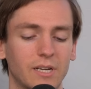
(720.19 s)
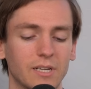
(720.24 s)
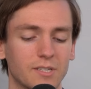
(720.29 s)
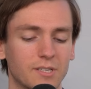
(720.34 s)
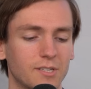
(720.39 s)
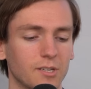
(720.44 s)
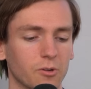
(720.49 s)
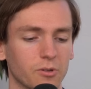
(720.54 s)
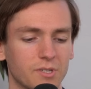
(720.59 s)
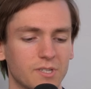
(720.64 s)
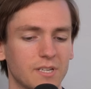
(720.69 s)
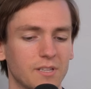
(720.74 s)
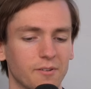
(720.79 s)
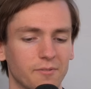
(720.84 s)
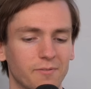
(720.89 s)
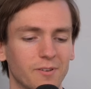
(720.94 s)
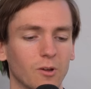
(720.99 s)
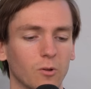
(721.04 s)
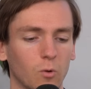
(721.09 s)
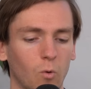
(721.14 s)
could still see the
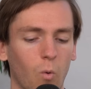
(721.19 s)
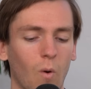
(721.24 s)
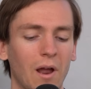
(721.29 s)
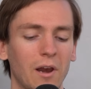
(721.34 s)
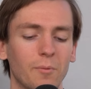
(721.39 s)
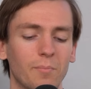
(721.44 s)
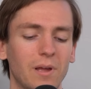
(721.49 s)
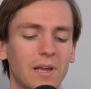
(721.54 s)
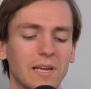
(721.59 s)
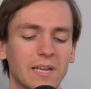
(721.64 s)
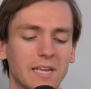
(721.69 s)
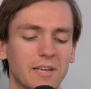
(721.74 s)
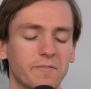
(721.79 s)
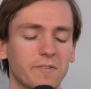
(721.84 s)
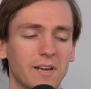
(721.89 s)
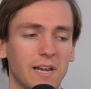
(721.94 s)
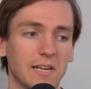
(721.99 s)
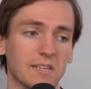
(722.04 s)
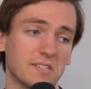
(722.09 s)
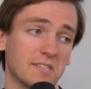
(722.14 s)
field quite a bit,
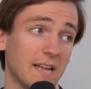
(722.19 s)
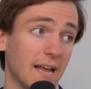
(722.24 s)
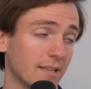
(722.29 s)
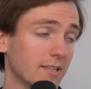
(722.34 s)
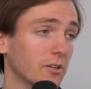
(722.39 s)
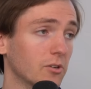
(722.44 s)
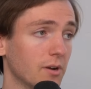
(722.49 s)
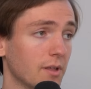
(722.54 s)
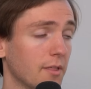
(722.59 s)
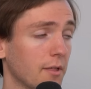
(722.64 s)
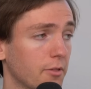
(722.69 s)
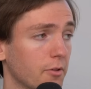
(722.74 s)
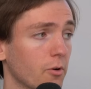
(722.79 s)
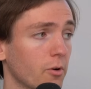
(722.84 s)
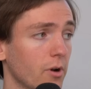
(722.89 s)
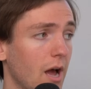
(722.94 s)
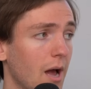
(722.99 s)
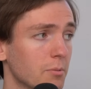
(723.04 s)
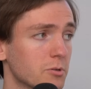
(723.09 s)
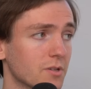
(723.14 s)
even as technically the
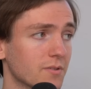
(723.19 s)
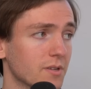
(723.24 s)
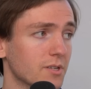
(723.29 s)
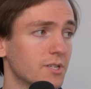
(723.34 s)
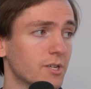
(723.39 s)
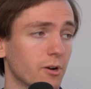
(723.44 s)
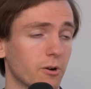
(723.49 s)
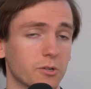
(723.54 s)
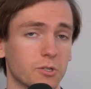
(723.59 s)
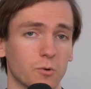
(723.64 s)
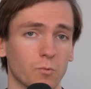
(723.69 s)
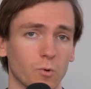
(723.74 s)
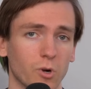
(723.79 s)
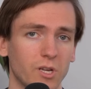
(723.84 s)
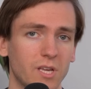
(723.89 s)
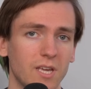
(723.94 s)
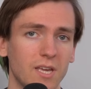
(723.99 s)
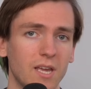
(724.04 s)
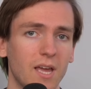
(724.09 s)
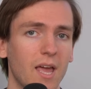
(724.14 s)
third option this year as a
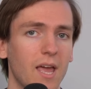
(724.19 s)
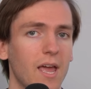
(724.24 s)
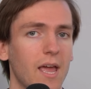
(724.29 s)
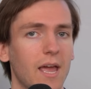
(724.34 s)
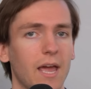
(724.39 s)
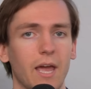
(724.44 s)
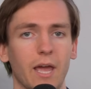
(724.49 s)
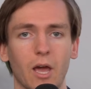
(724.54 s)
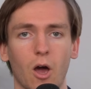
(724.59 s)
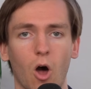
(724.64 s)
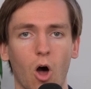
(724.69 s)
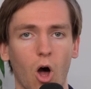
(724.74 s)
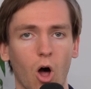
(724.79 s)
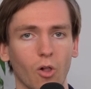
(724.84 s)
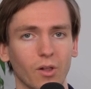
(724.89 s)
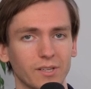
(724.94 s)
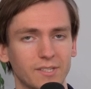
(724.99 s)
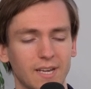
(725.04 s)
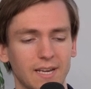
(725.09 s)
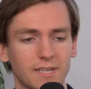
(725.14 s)
rookie.
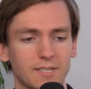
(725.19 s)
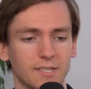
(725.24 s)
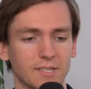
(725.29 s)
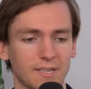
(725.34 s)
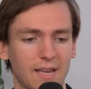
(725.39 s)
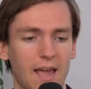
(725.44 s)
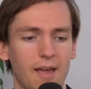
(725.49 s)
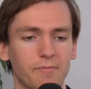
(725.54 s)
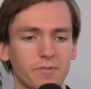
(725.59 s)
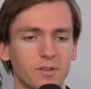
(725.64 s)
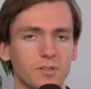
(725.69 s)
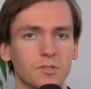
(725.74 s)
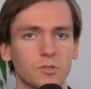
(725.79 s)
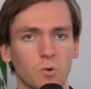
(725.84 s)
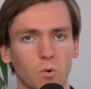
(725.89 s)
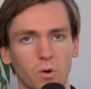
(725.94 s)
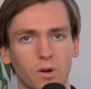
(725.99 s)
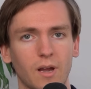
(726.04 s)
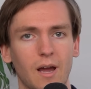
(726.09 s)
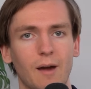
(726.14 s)
All it takes is Evans
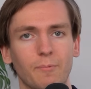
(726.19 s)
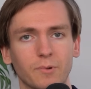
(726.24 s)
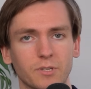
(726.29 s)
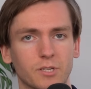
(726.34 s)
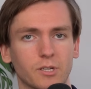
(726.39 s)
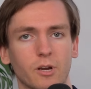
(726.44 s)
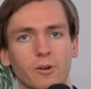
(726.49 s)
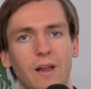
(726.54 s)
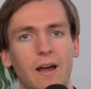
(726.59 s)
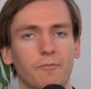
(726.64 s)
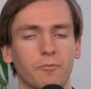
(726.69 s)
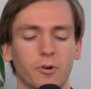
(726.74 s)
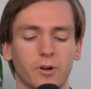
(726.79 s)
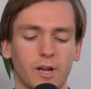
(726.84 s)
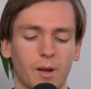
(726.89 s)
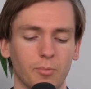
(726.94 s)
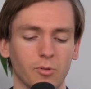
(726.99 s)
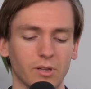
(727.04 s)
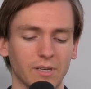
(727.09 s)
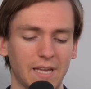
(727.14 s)
or Godwin to go down for a
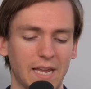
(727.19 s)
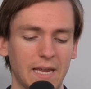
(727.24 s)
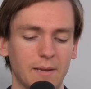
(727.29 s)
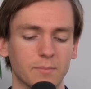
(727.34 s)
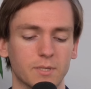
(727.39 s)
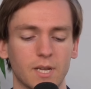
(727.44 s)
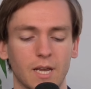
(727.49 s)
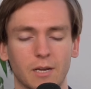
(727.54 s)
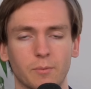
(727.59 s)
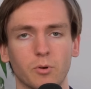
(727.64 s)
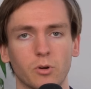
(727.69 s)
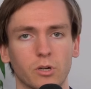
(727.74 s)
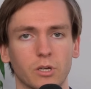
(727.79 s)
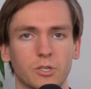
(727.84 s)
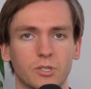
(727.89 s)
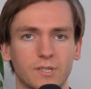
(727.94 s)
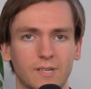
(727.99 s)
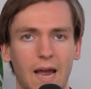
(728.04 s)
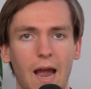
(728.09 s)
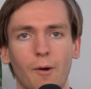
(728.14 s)
couple of games. Egbuka
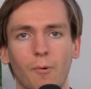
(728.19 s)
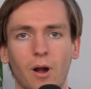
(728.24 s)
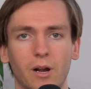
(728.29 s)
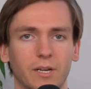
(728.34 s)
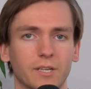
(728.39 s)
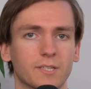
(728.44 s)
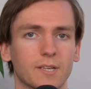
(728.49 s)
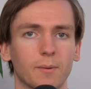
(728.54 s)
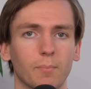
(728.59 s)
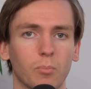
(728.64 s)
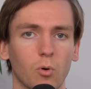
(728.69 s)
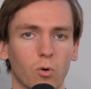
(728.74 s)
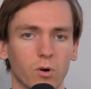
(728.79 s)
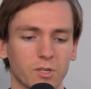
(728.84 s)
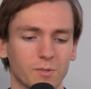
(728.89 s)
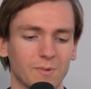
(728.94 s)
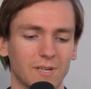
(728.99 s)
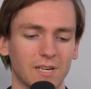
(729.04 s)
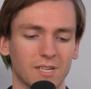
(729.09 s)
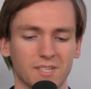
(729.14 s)
skyrockets up
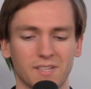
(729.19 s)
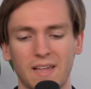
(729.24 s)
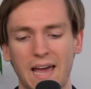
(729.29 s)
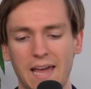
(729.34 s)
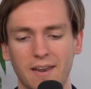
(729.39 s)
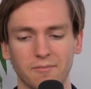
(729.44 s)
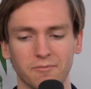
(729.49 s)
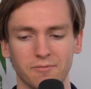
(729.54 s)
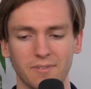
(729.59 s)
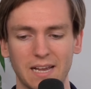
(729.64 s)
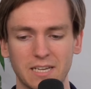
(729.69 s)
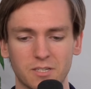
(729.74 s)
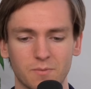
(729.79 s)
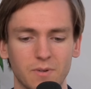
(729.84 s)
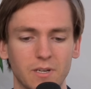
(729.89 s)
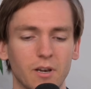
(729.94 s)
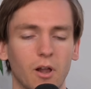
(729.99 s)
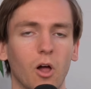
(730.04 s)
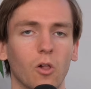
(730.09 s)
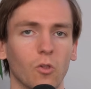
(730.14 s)
boards because of that
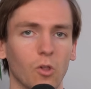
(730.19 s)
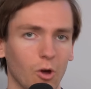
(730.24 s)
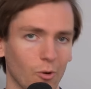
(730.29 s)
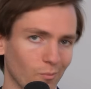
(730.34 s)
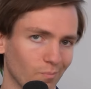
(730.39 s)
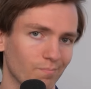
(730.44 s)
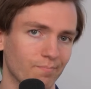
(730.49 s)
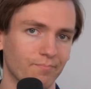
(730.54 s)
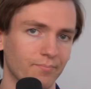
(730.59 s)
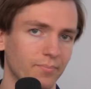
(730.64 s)
investment alone.